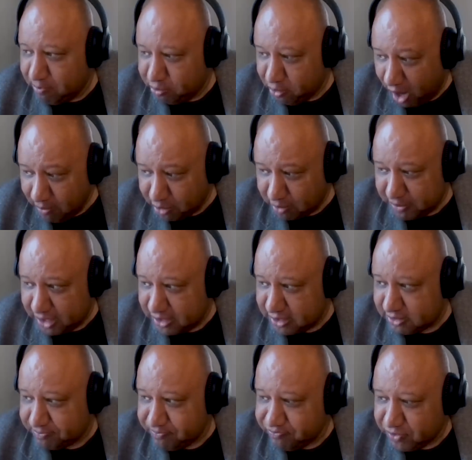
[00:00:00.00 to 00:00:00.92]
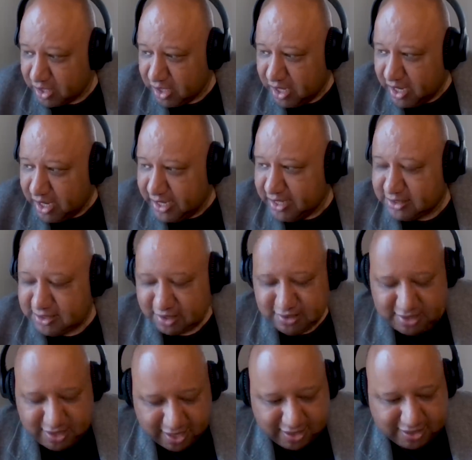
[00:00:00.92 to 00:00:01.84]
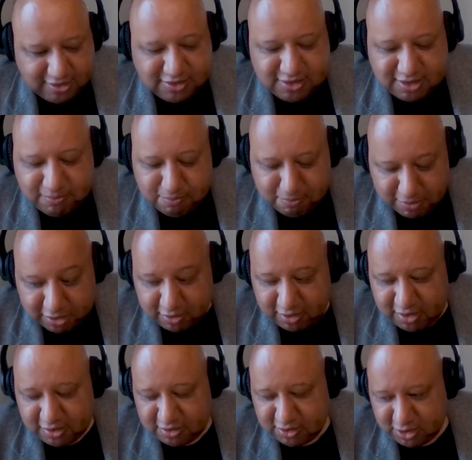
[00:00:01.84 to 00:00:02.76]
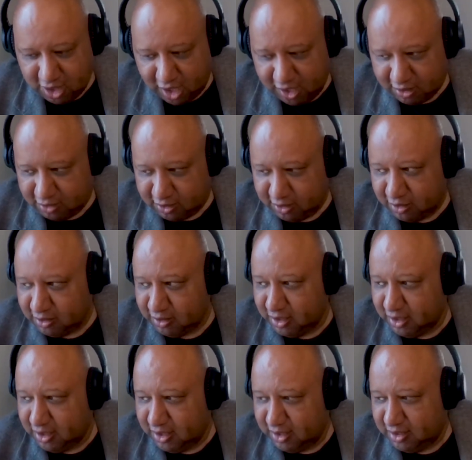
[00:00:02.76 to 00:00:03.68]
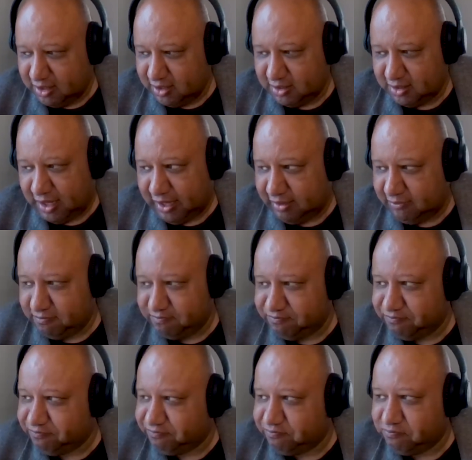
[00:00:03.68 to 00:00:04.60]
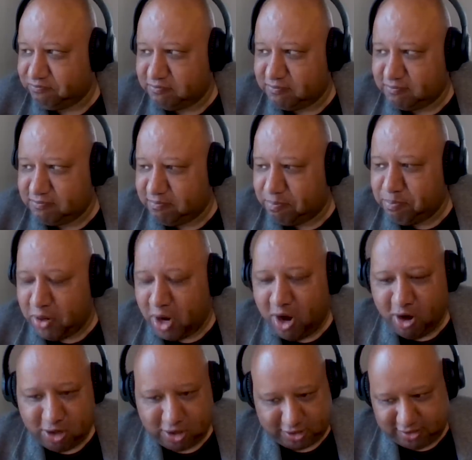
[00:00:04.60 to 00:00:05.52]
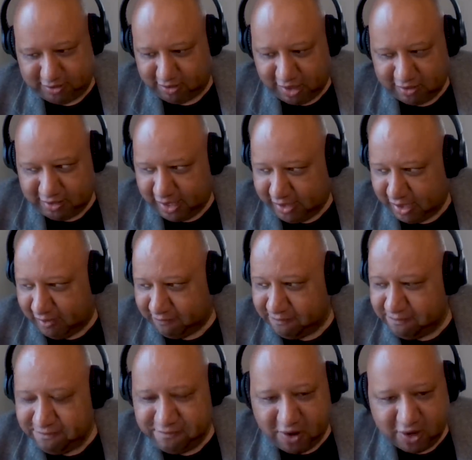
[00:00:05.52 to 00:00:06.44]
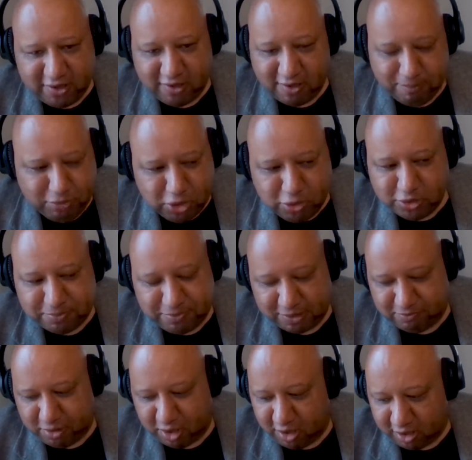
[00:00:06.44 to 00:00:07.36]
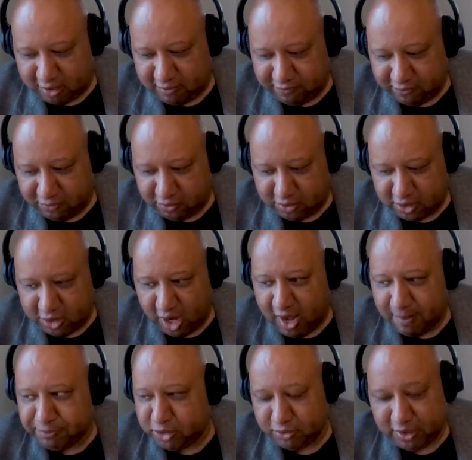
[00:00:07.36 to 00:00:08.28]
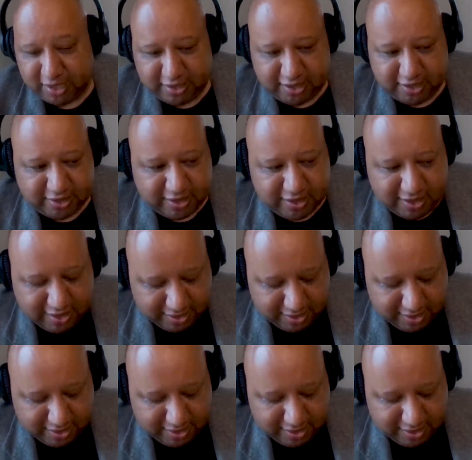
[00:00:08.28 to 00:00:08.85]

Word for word: Problem is, it's a ninety million dollar like park, uh, like a fun amusement park for cop training